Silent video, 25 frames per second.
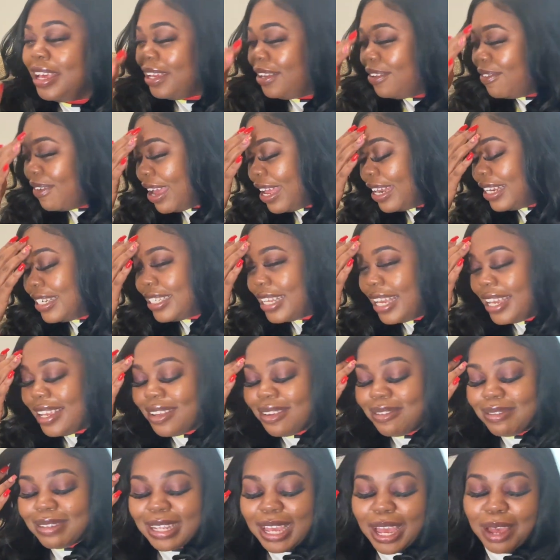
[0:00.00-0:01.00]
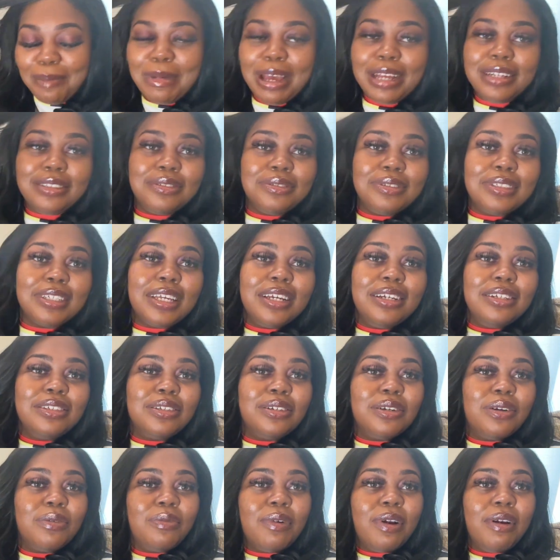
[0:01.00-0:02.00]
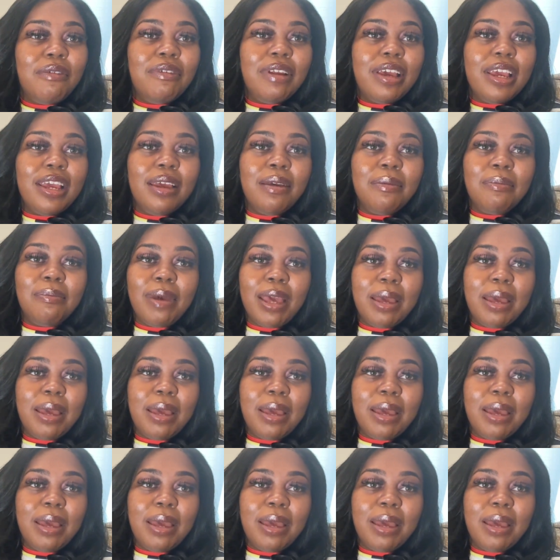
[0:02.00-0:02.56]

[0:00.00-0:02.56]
You had to take your time out your schedule to rope that.